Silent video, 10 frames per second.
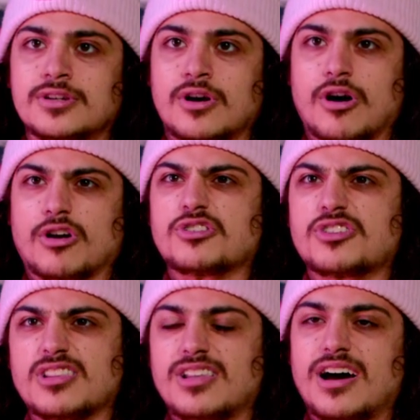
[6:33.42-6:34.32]
harder
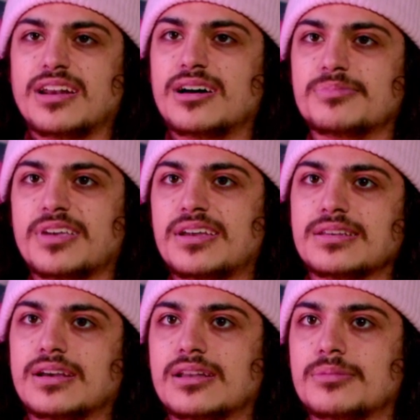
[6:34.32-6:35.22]
to line up to any
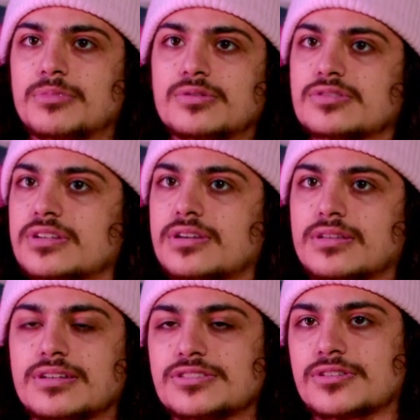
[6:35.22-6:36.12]
kind of music
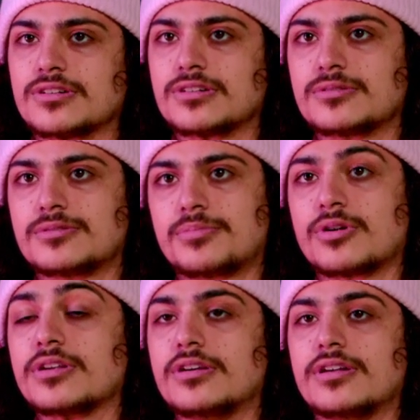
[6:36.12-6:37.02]
unless you're
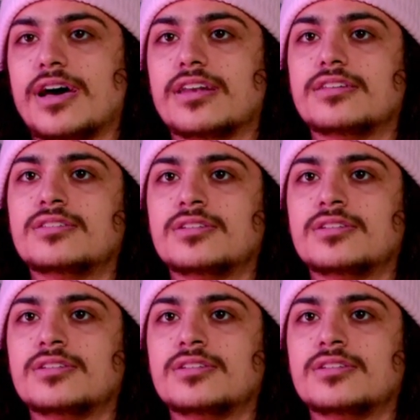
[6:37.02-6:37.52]
pretty good at it.